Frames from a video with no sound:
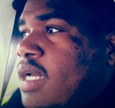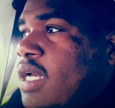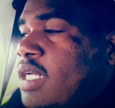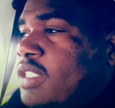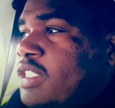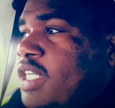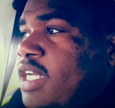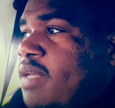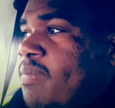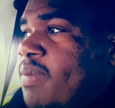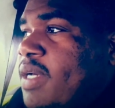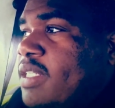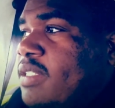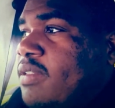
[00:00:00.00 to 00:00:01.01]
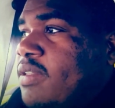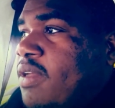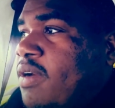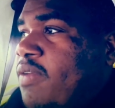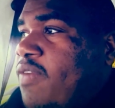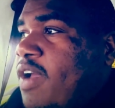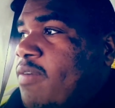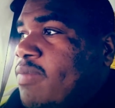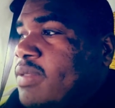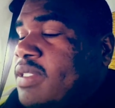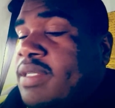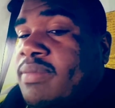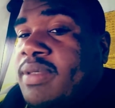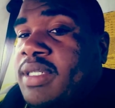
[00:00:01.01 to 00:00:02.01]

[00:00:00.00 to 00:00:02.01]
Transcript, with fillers: Uh, Jeanie Buss, 35%,